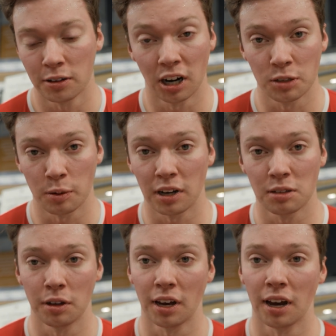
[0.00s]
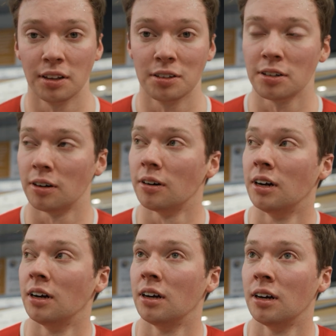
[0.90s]
go as hard as we possibly can. So
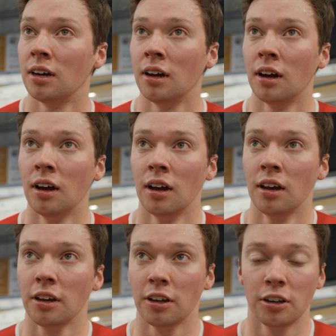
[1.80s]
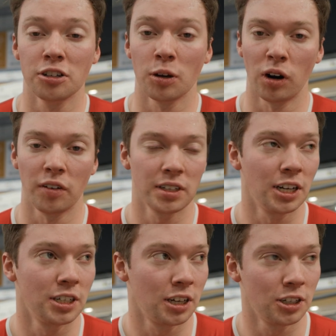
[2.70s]
usually one of us had
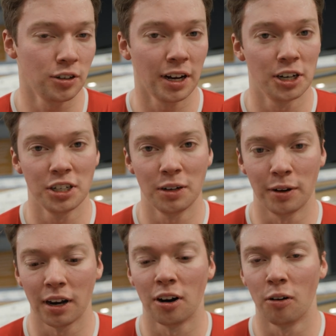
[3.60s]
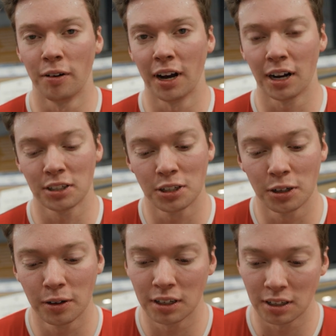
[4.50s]
a strategy and we gotta all react
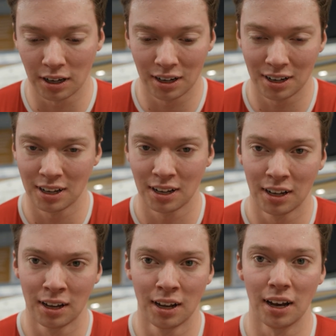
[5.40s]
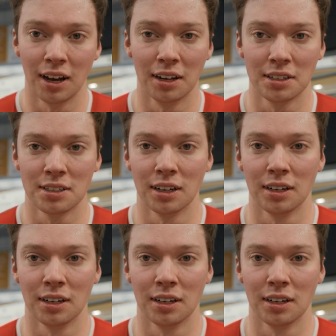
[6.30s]
to it. And it's